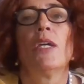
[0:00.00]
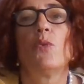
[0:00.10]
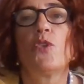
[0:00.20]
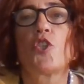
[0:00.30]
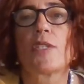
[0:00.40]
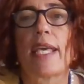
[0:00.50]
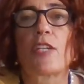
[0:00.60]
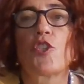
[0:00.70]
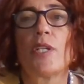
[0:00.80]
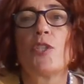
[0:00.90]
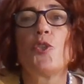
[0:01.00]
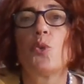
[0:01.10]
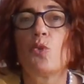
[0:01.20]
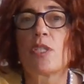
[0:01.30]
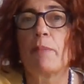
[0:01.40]
which is actually
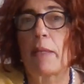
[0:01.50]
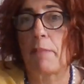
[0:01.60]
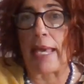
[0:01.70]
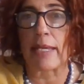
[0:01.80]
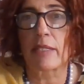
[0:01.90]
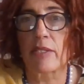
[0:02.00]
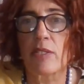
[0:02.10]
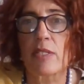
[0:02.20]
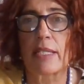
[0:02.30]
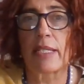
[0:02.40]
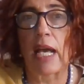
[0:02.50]
used by bankers and